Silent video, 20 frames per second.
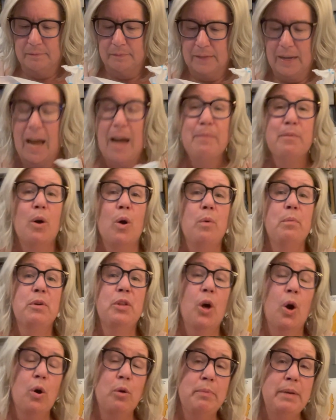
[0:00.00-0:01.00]
I'm going with
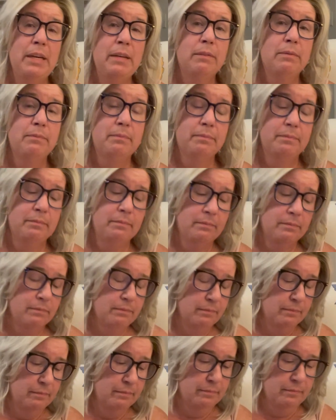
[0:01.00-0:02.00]
Hobbii.
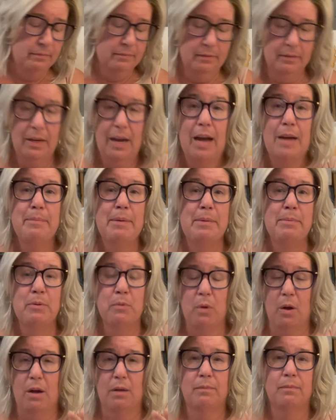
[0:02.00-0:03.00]
I may be
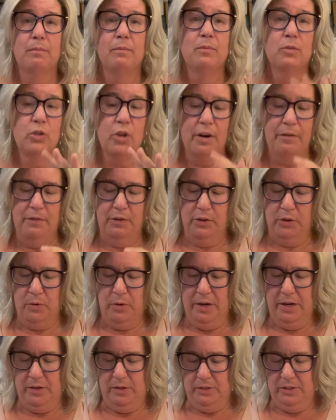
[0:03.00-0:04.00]
wrong. Sorry for the
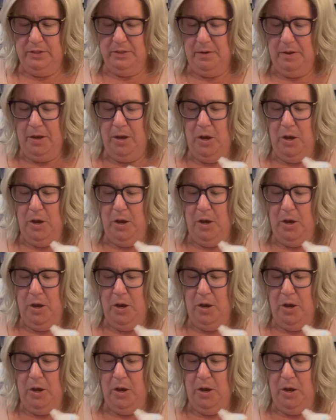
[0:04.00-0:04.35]
crinkles.